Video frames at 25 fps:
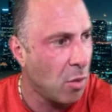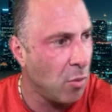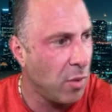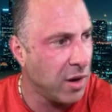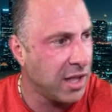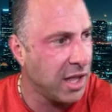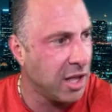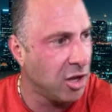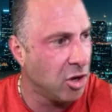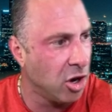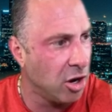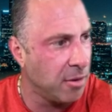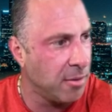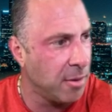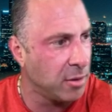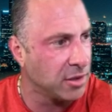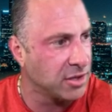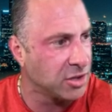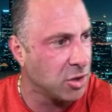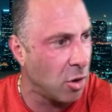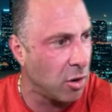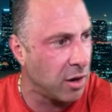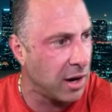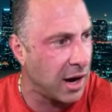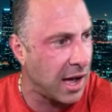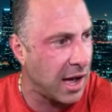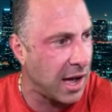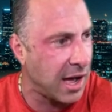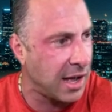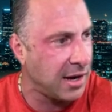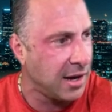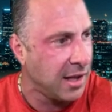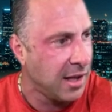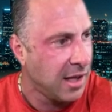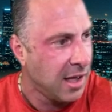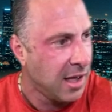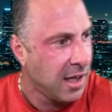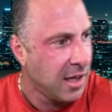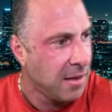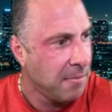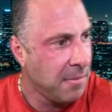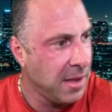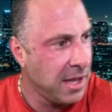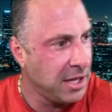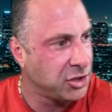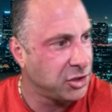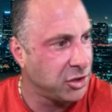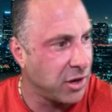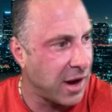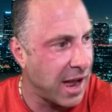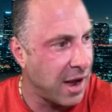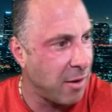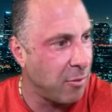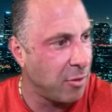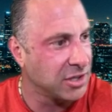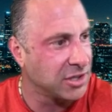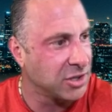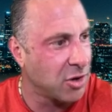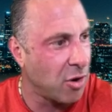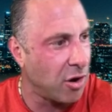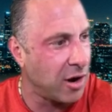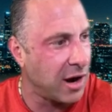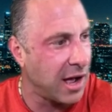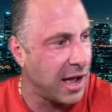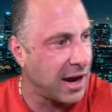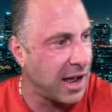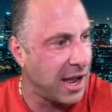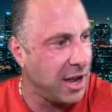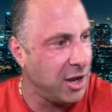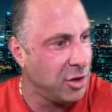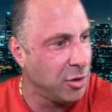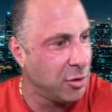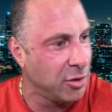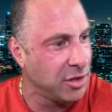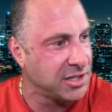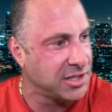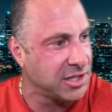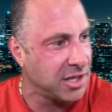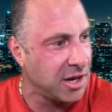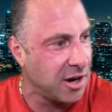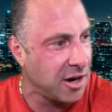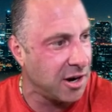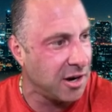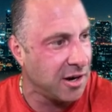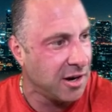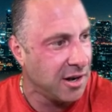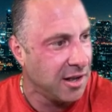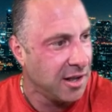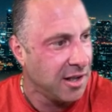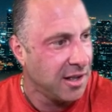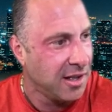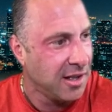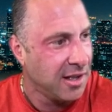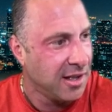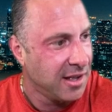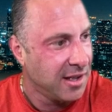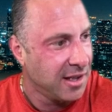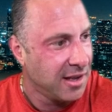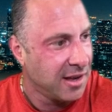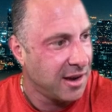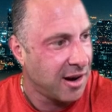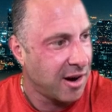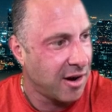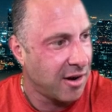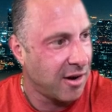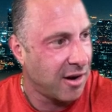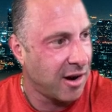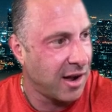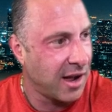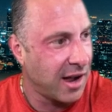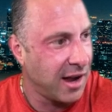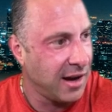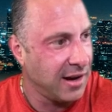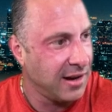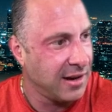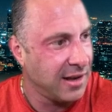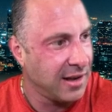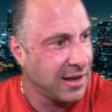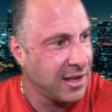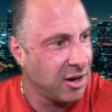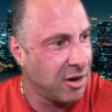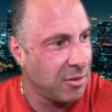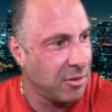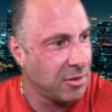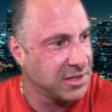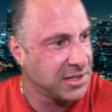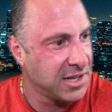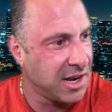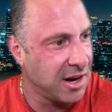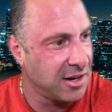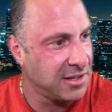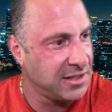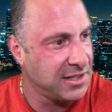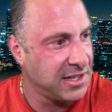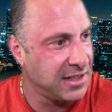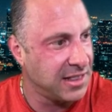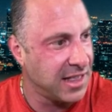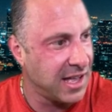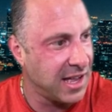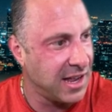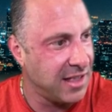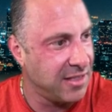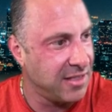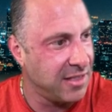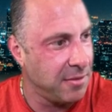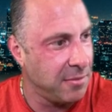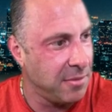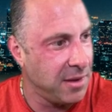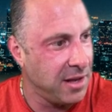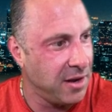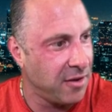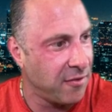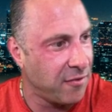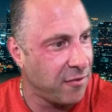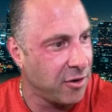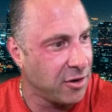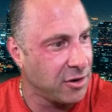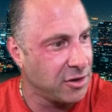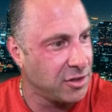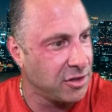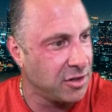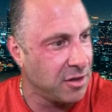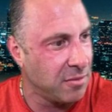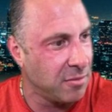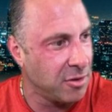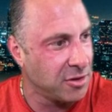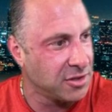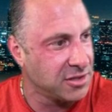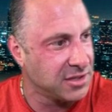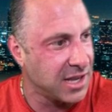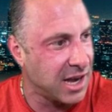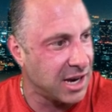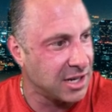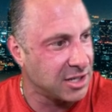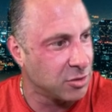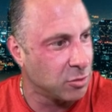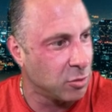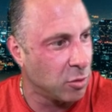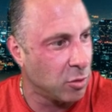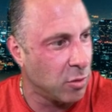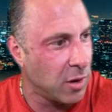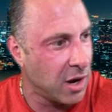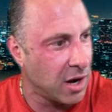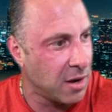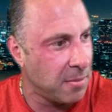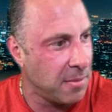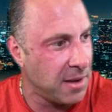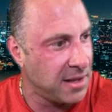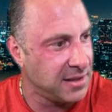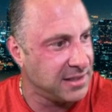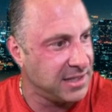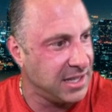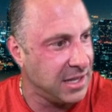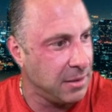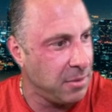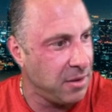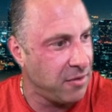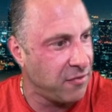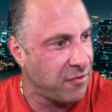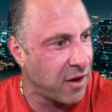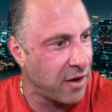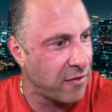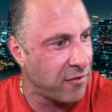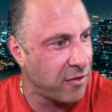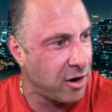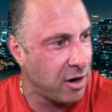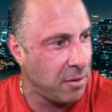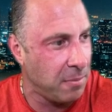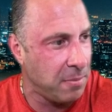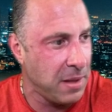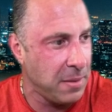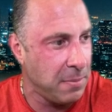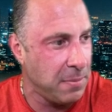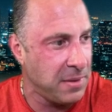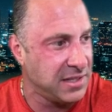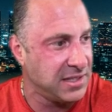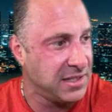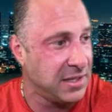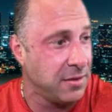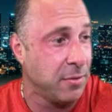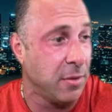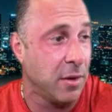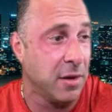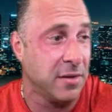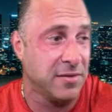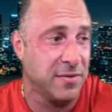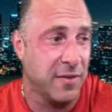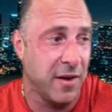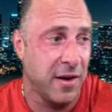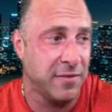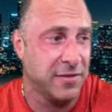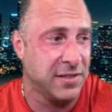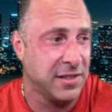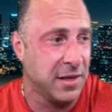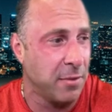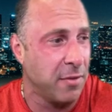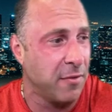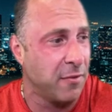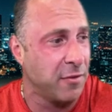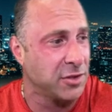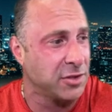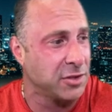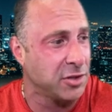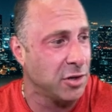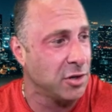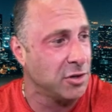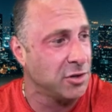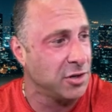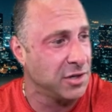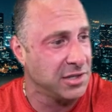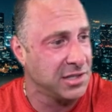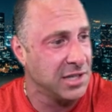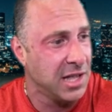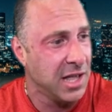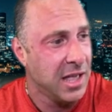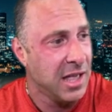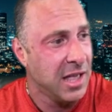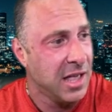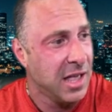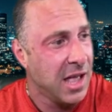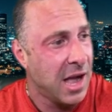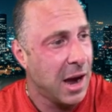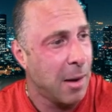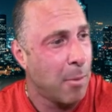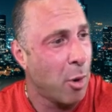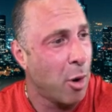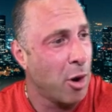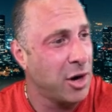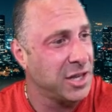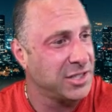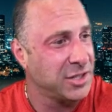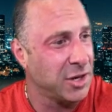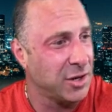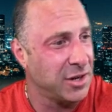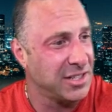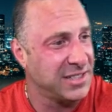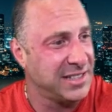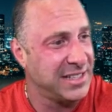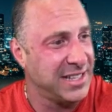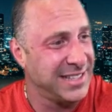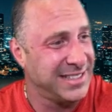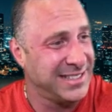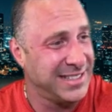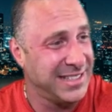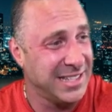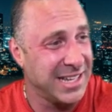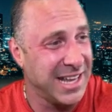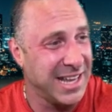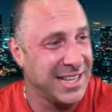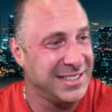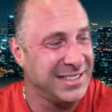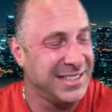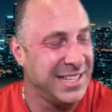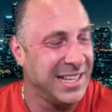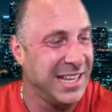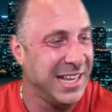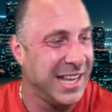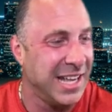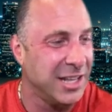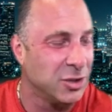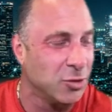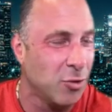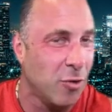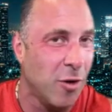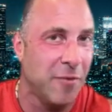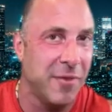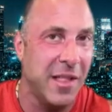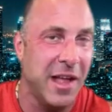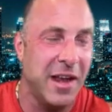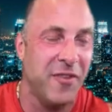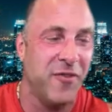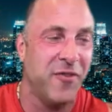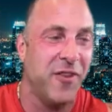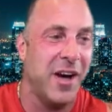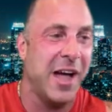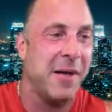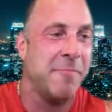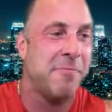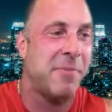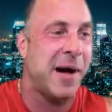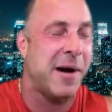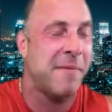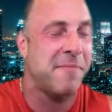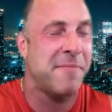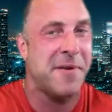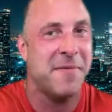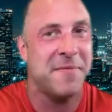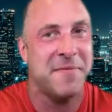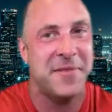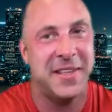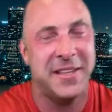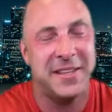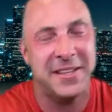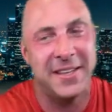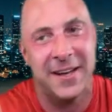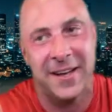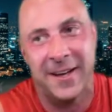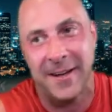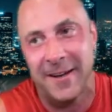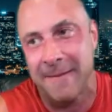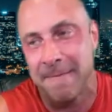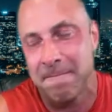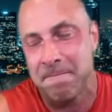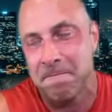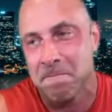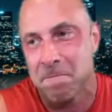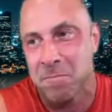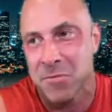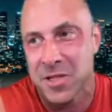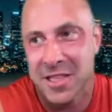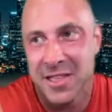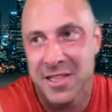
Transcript: Ricky Goodman, what's going on? Me Trent, what's going on? How you doing, sir? All right, I can almost guarantee that in the immediate future, the most doctors will recommend TB500, BPC157 for surgeries. I'm already starting to see CJC at 12.95 pop up in um,